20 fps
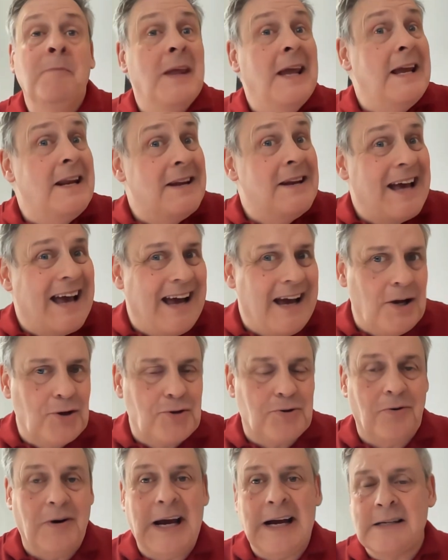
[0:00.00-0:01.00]
in
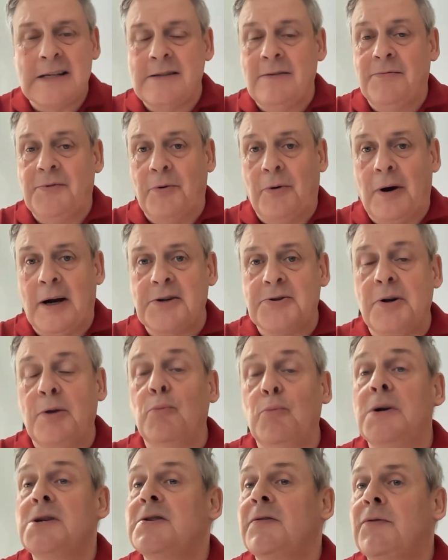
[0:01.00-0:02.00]
Azure Active Directory,
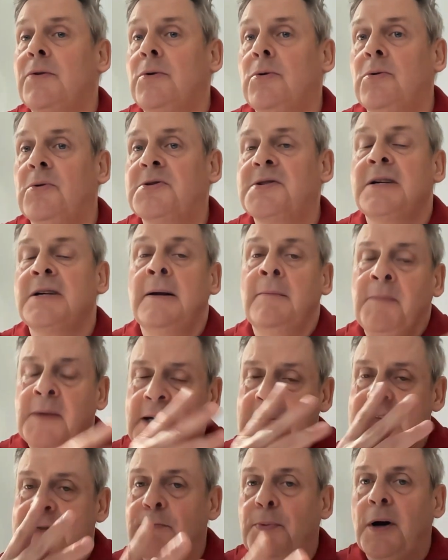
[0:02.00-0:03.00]
which of course
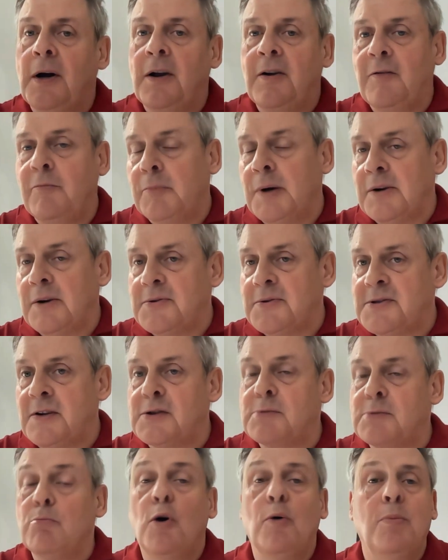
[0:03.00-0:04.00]
is part of
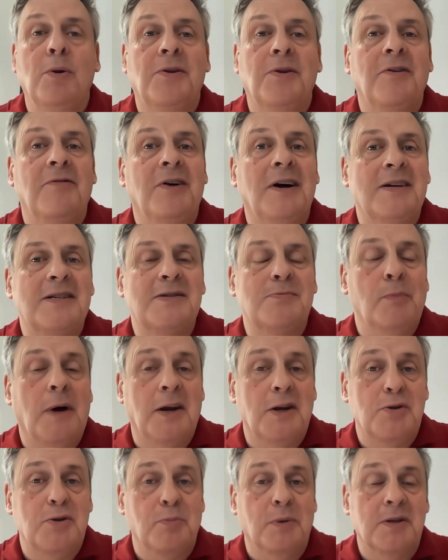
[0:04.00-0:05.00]
Microsoft's mobile device
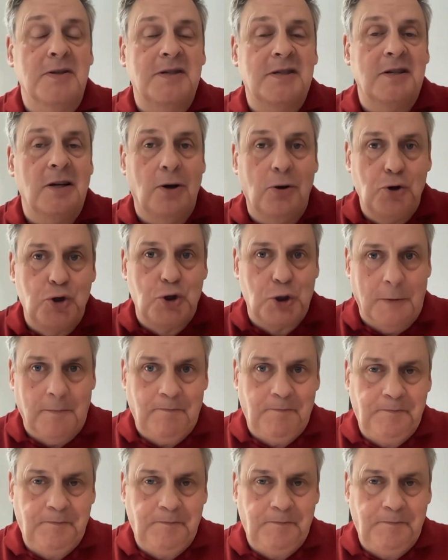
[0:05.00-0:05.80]
management solution.